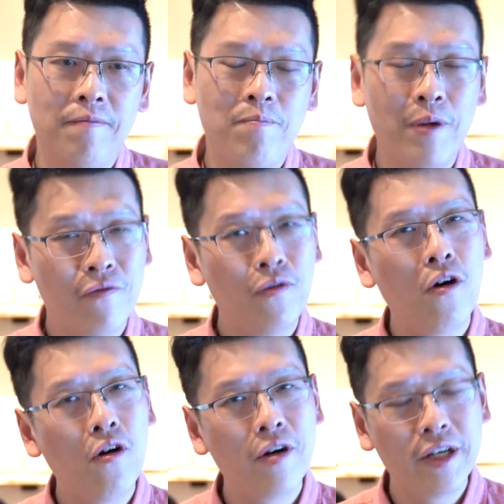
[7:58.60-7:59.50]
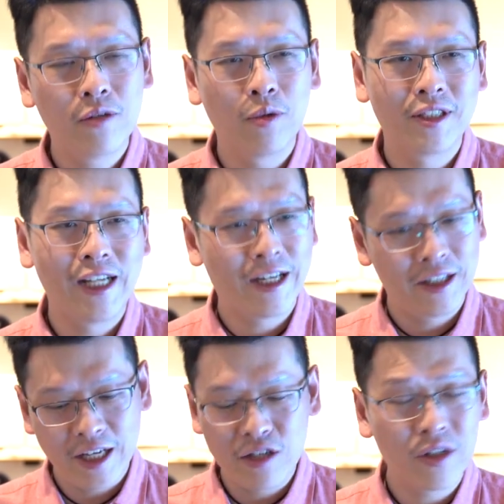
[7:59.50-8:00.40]
before, it was like
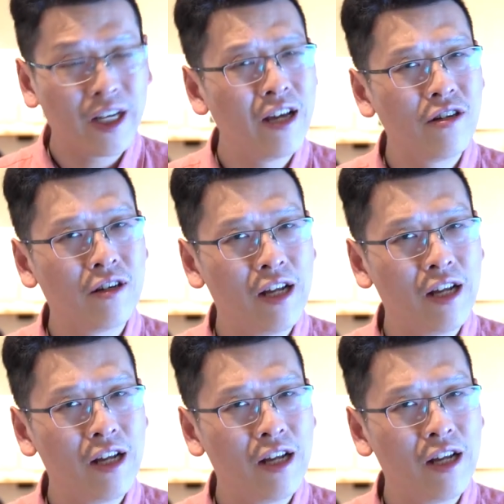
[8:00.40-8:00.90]
the education